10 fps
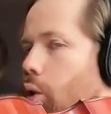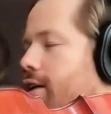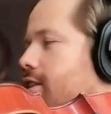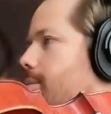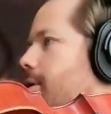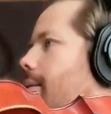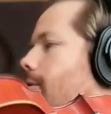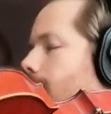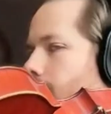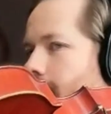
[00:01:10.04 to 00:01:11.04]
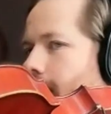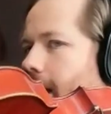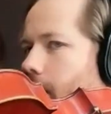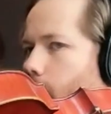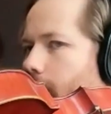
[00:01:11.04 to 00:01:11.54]
want to be able to bring the
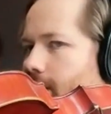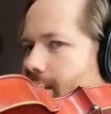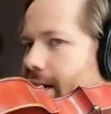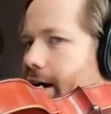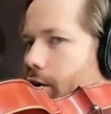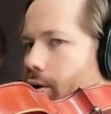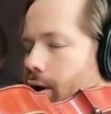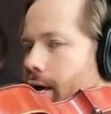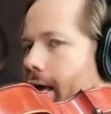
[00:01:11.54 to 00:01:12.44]
head weight down